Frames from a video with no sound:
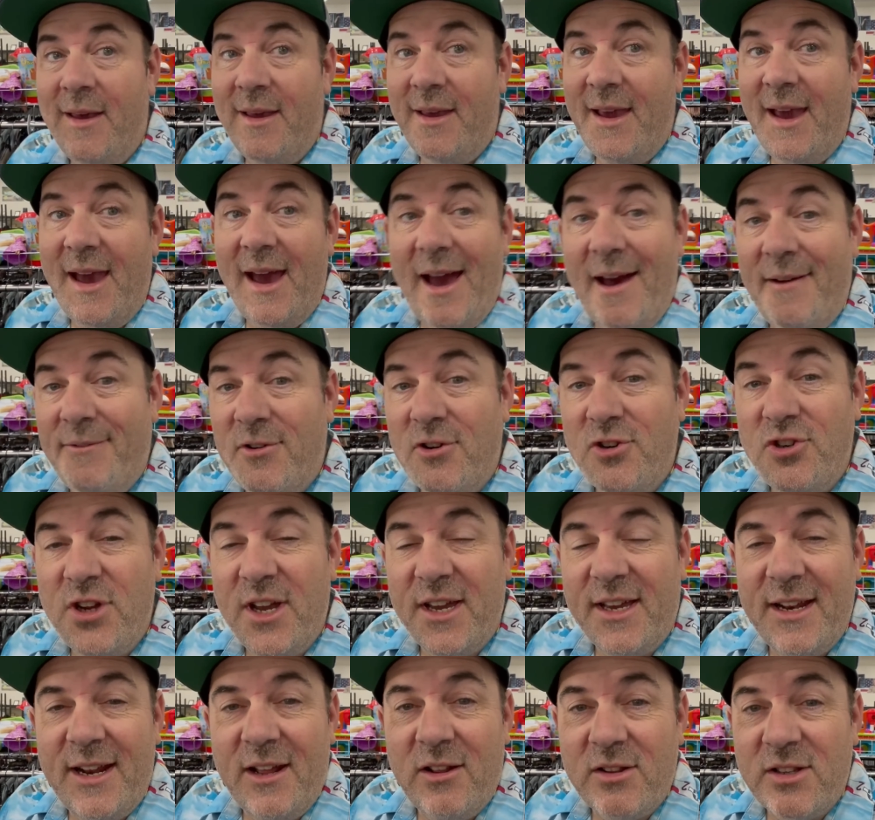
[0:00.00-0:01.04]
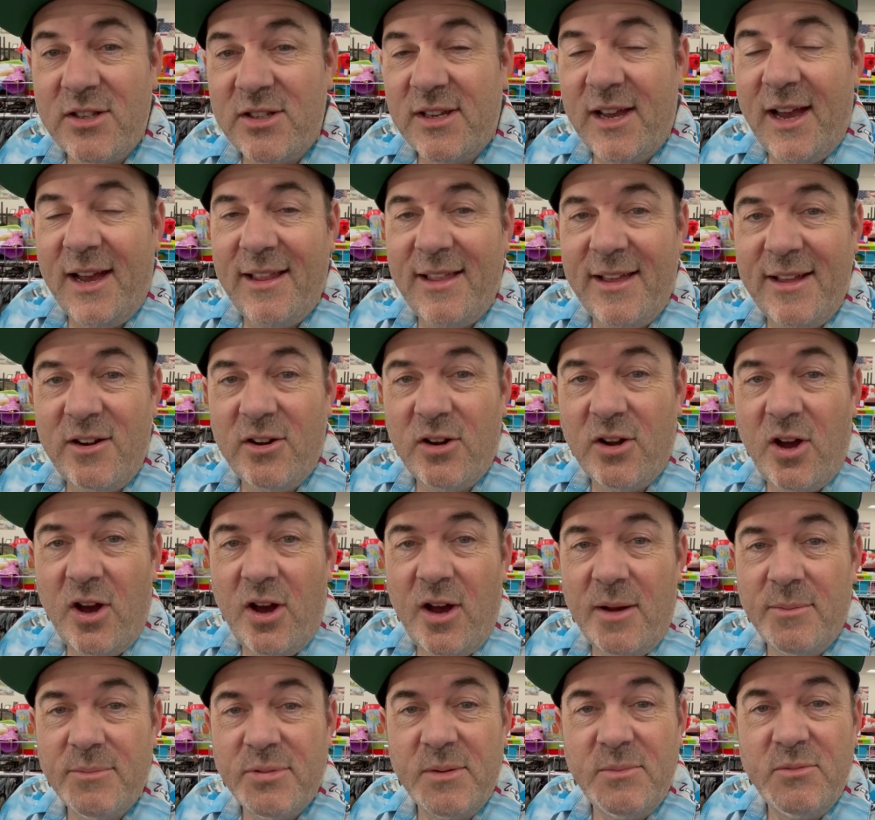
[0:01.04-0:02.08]
Yeah, after checking out the Skylander
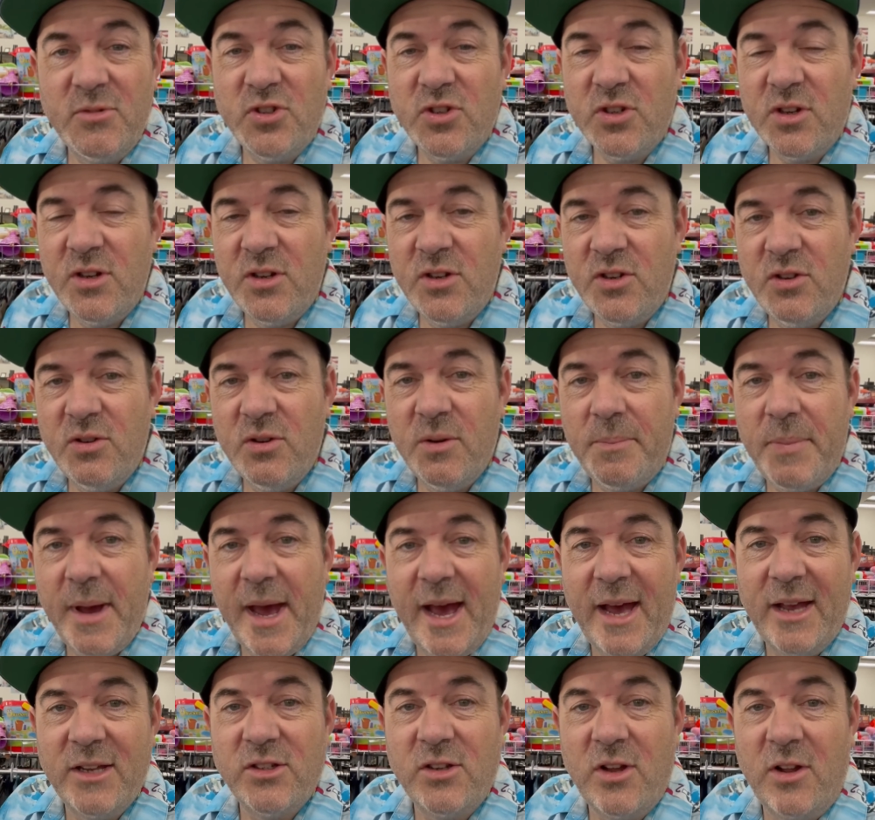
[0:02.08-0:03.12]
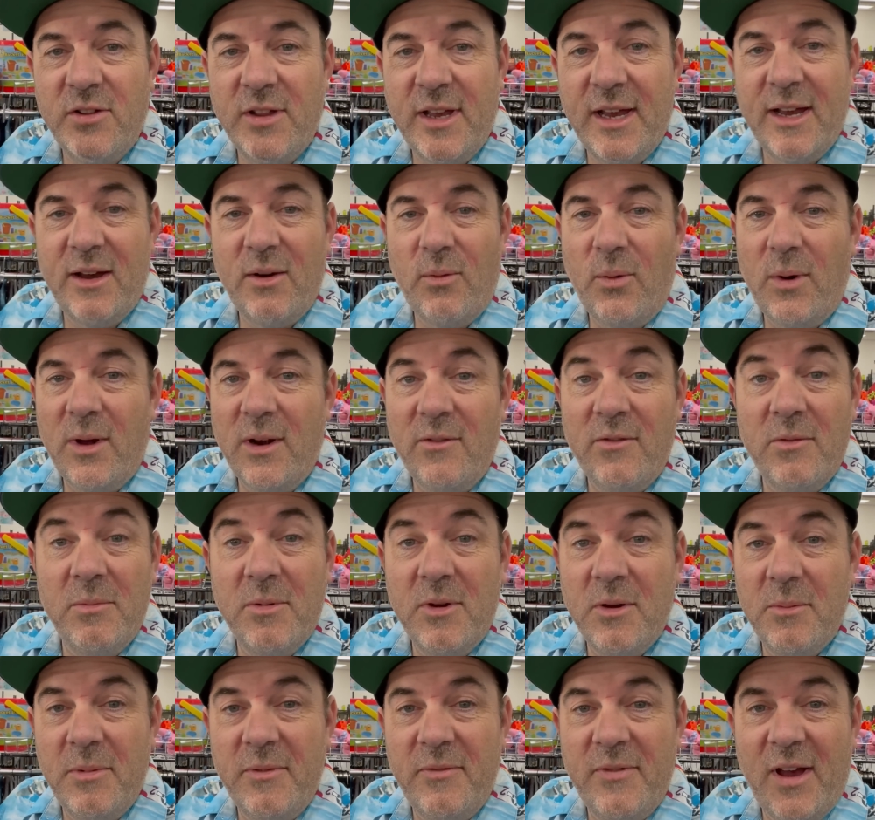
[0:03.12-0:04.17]
comps, I'm just gonna do a pass on that. One of them
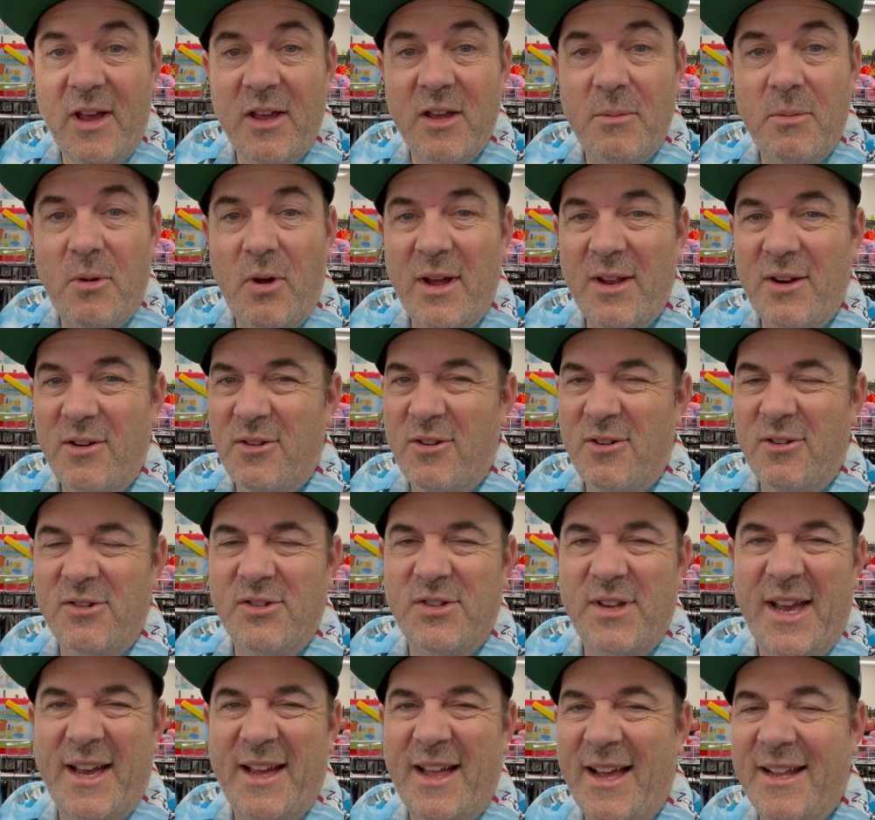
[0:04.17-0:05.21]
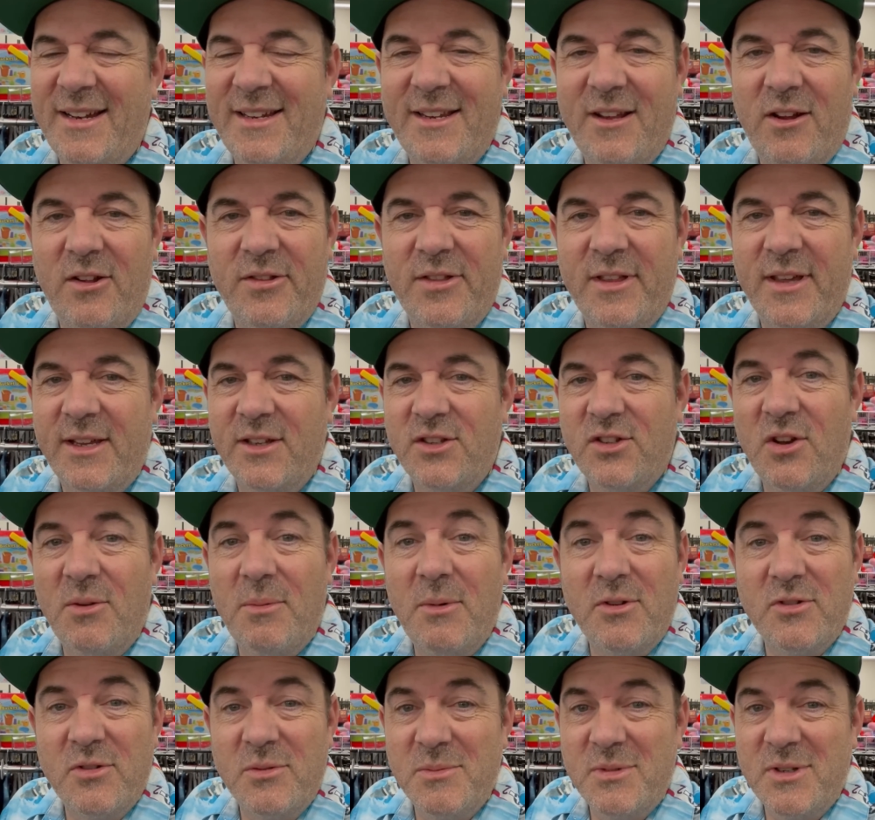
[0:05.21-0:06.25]
could be valuable. I don't know exactly. I don't think so.
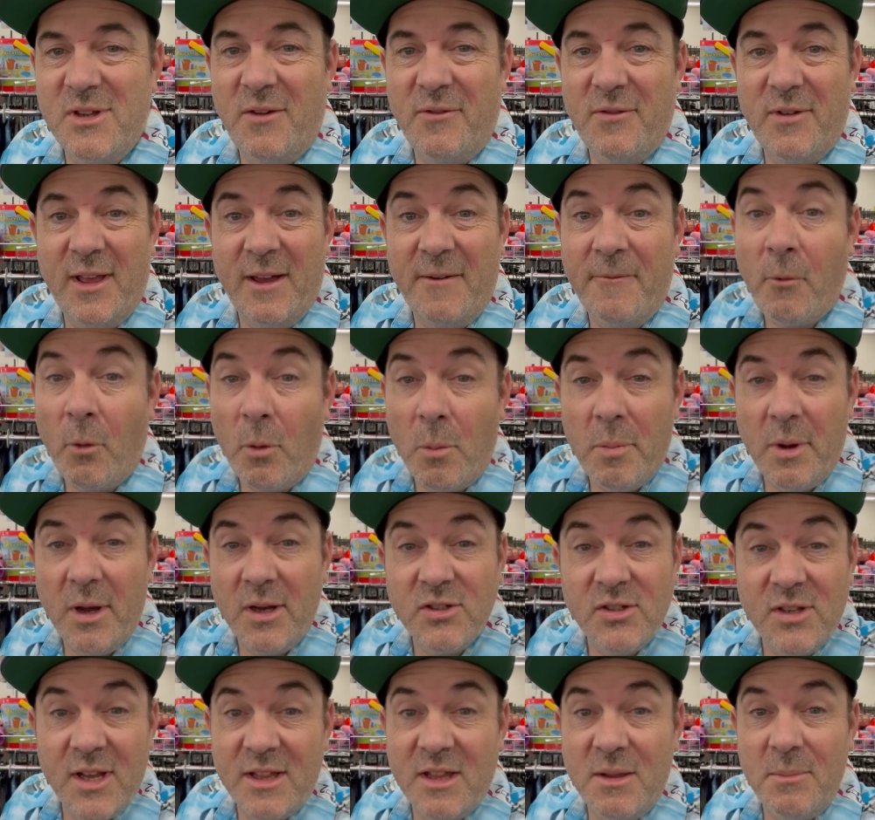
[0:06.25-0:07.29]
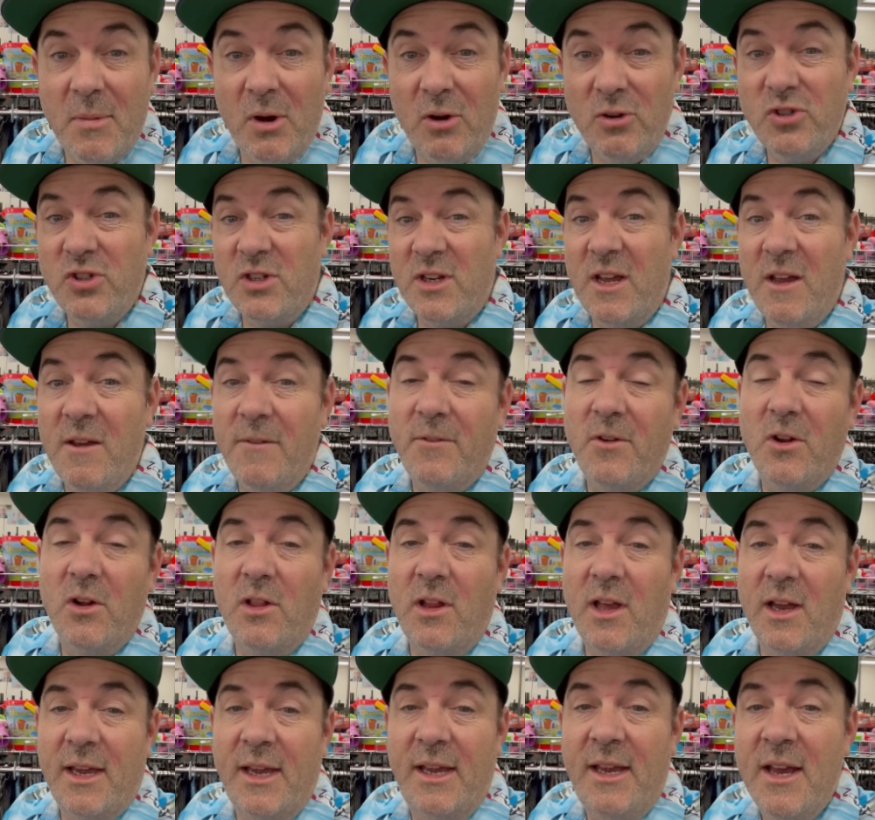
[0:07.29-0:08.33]
Most of them sell for like four bucks at the most, if you're
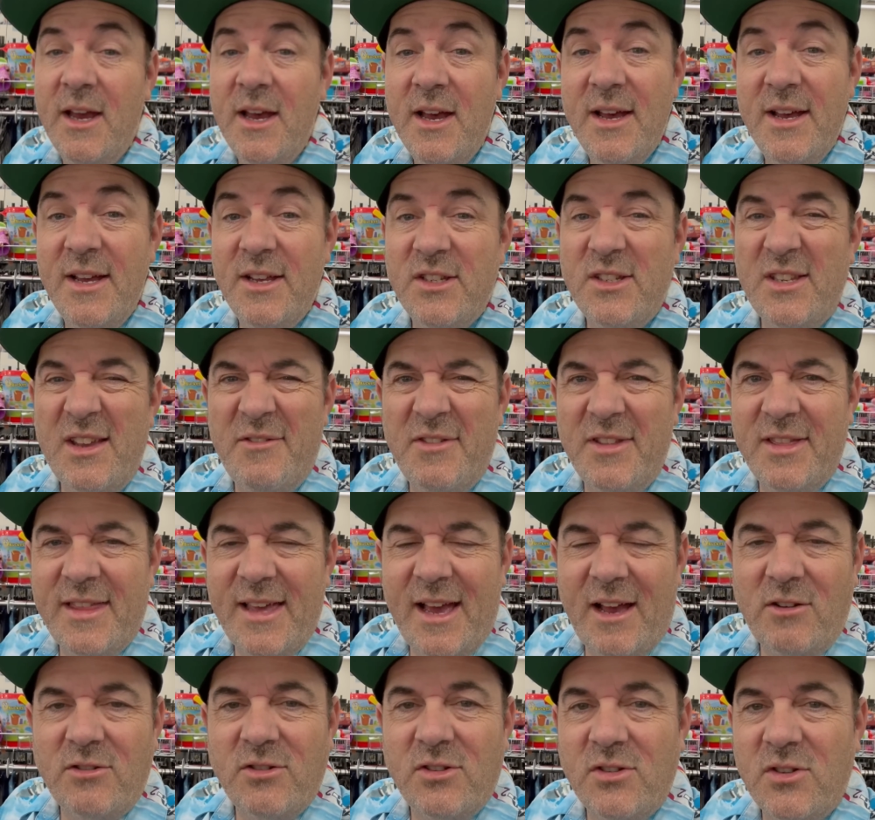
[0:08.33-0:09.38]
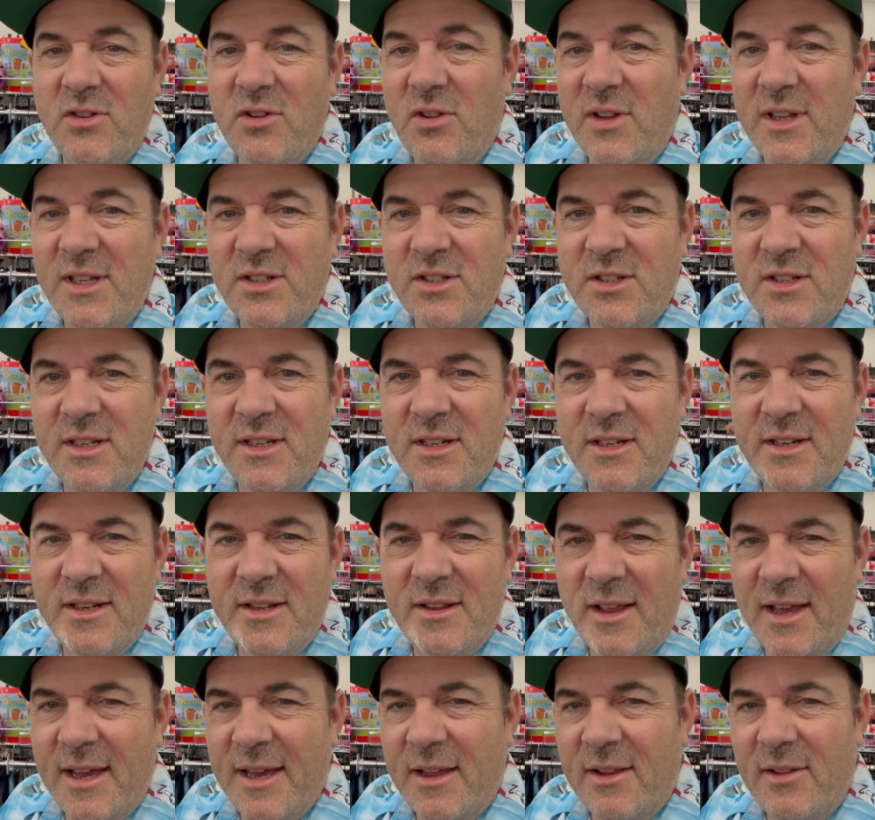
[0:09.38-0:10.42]
lucky. seven thousand listed and
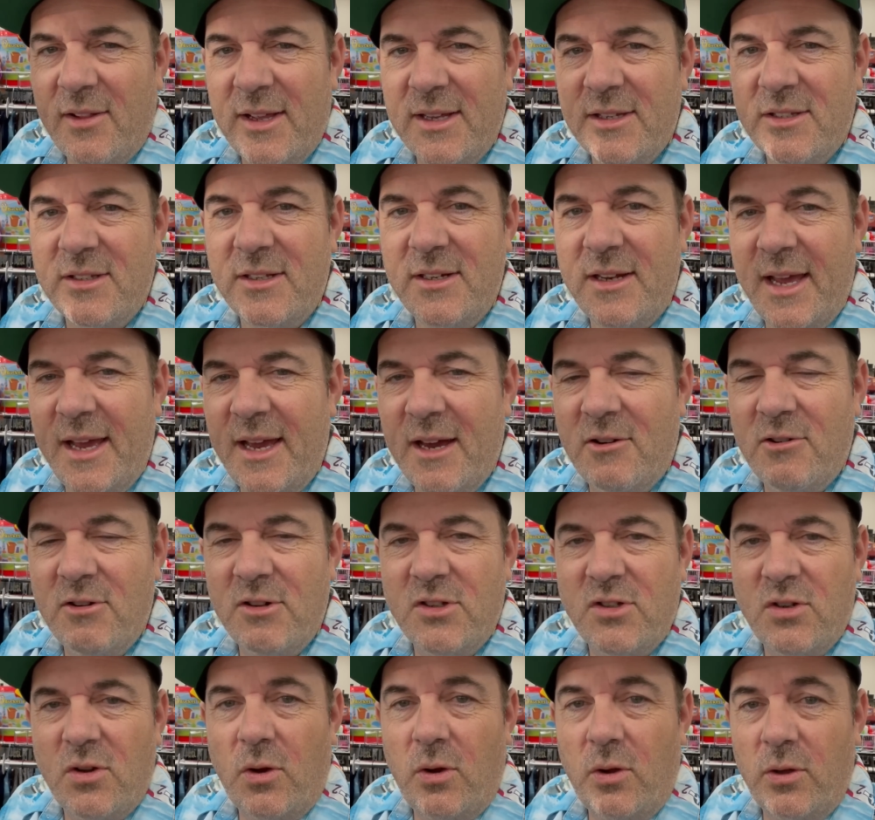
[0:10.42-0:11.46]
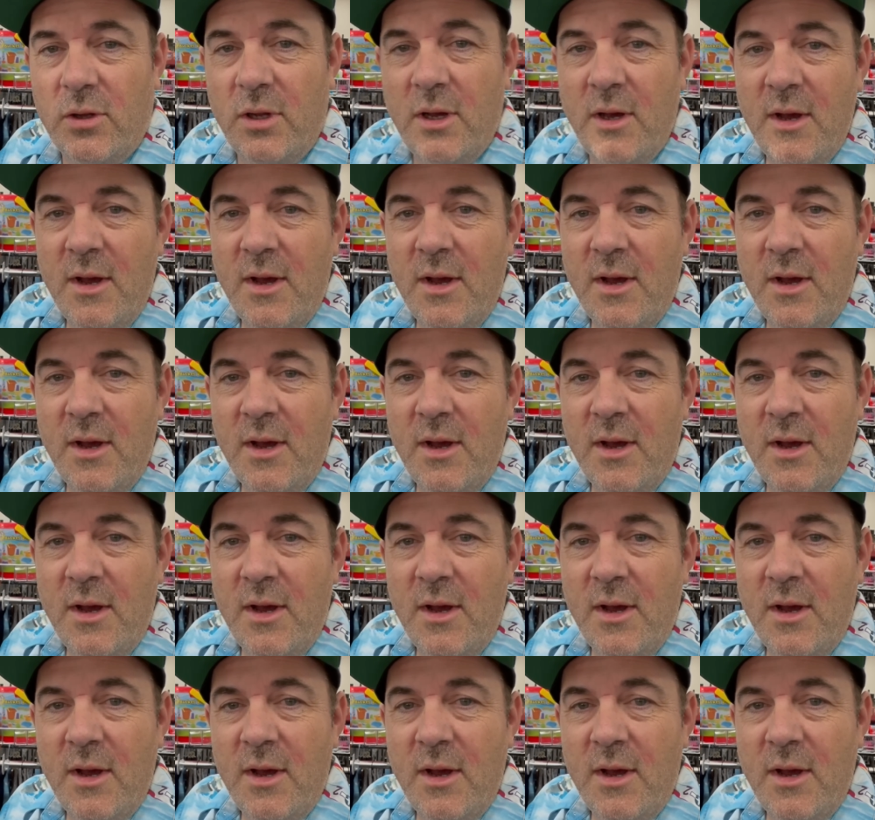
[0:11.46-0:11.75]
like less than eight hundred sold.